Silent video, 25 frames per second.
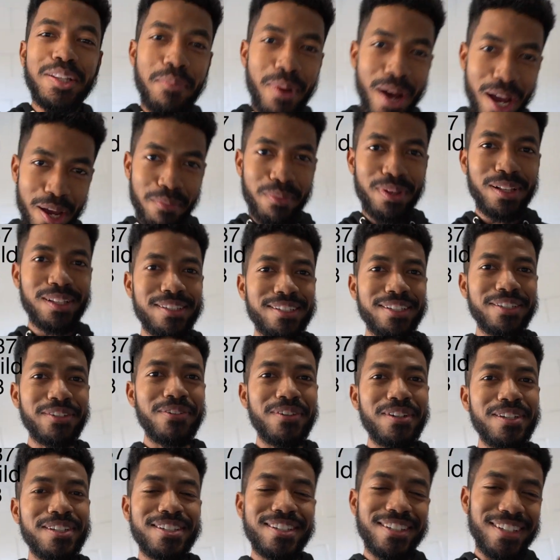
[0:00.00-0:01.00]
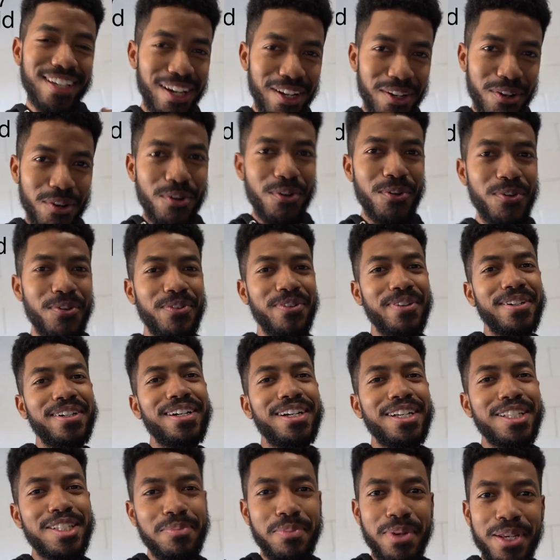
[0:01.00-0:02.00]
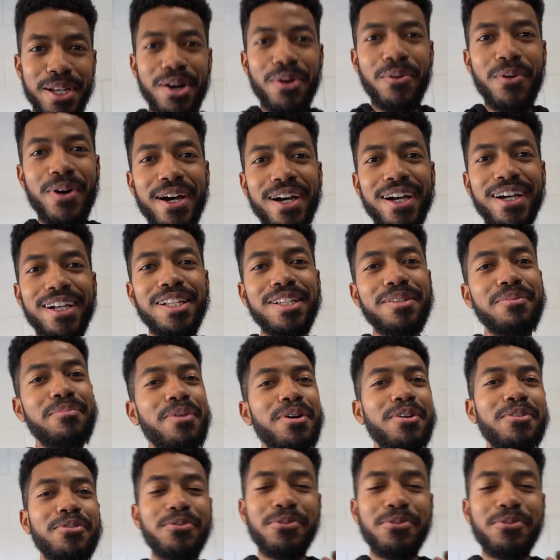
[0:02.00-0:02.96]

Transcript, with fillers: the bike build series. I know it's been a while, but